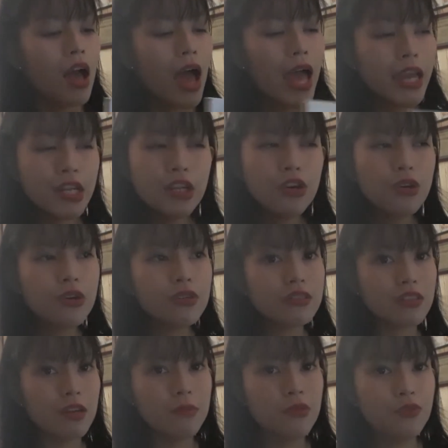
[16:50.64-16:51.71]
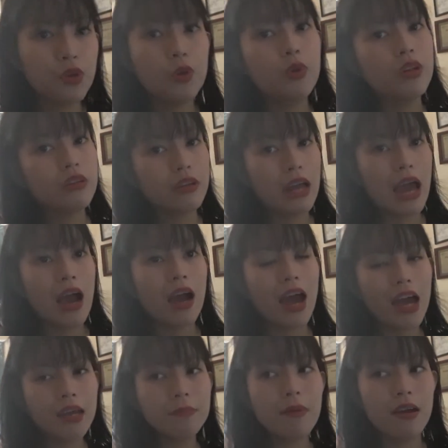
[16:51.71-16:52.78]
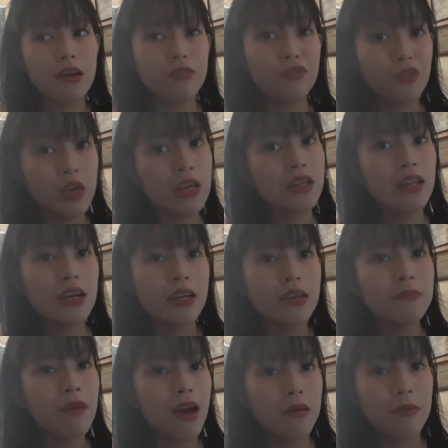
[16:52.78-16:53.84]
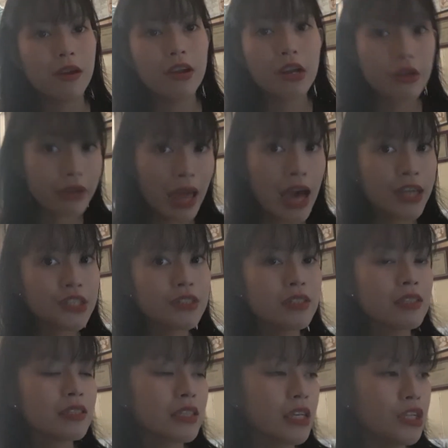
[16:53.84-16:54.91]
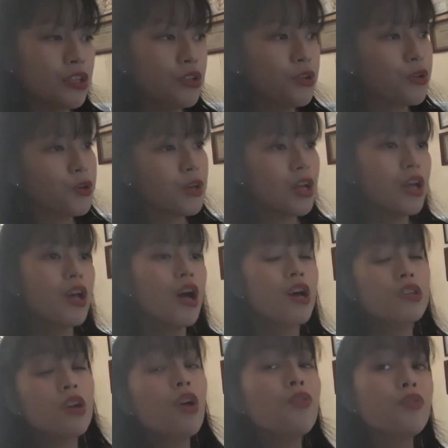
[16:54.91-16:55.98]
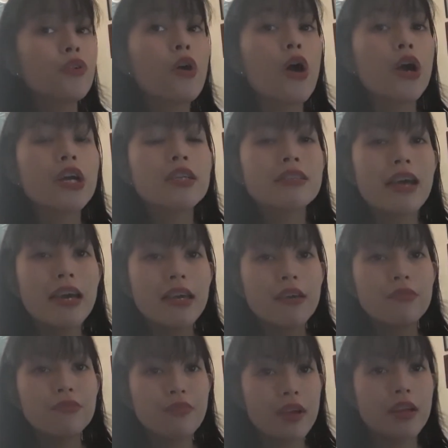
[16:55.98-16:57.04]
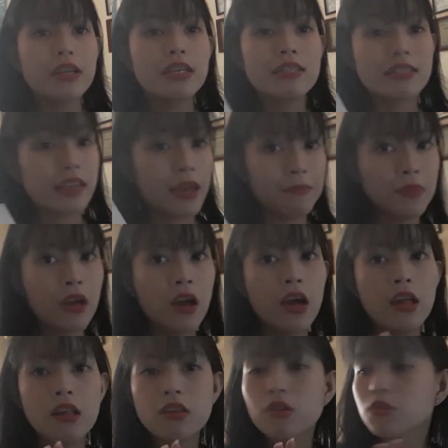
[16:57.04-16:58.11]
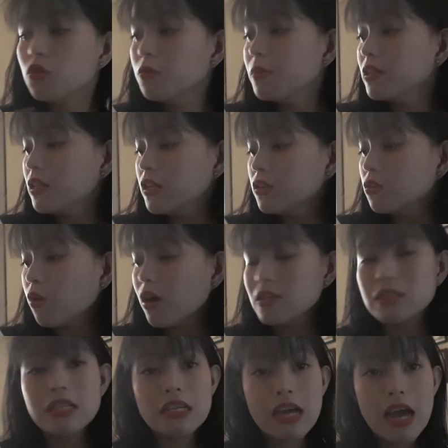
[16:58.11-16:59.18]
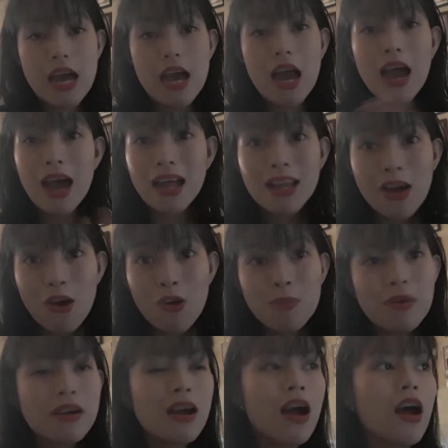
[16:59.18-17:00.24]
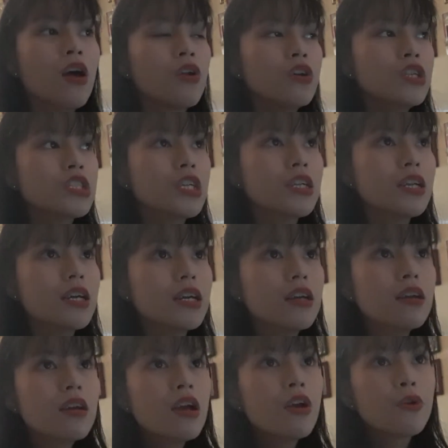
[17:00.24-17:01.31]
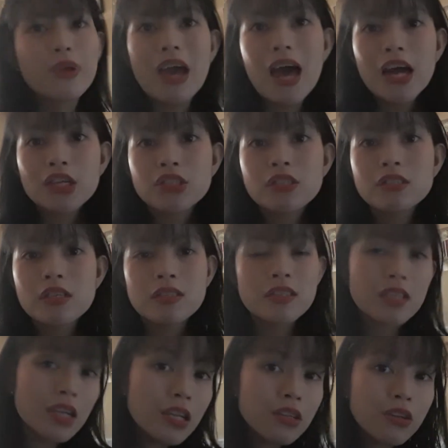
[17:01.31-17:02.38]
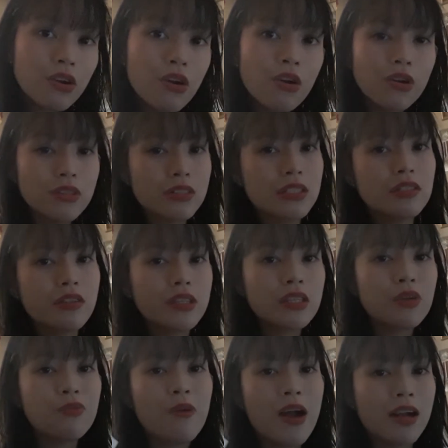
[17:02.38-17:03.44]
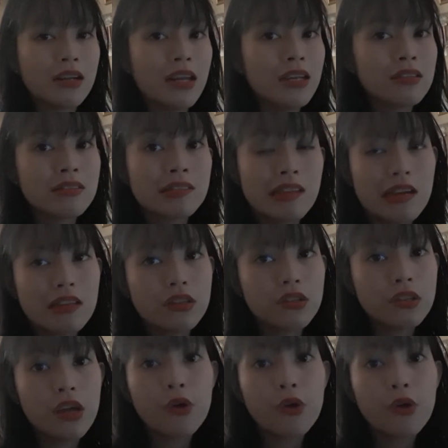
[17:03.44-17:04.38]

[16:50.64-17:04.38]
I know some of you will react, ay baka fake lang yan, baka magkaroon ng reaction sa skin niyo. So, of course, I am very skeptical nung dumating to kasi nga, akala ko magkakaroon siya ng reaction sa skin ko considering the fact na it's not the